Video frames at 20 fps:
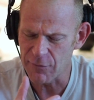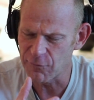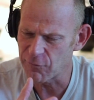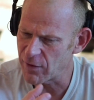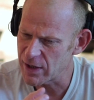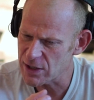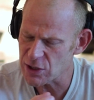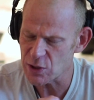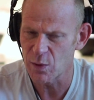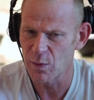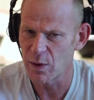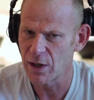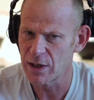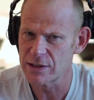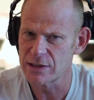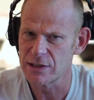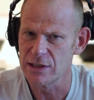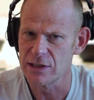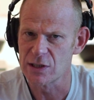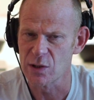fresh
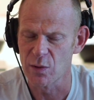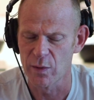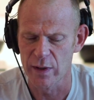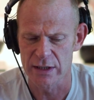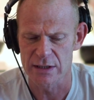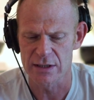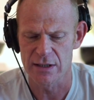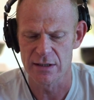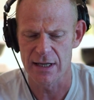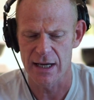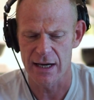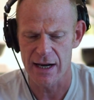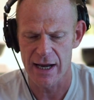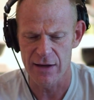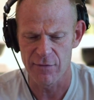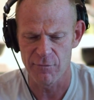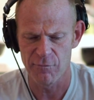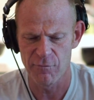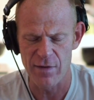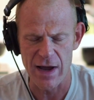quality to it that
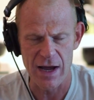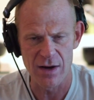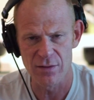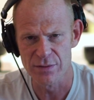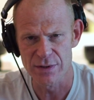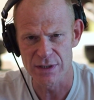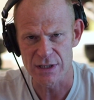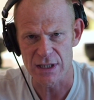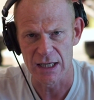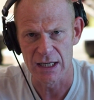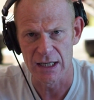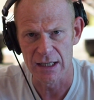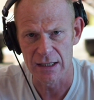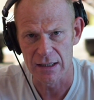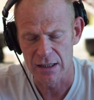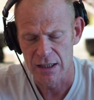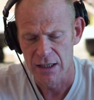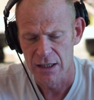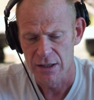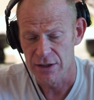I found
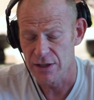in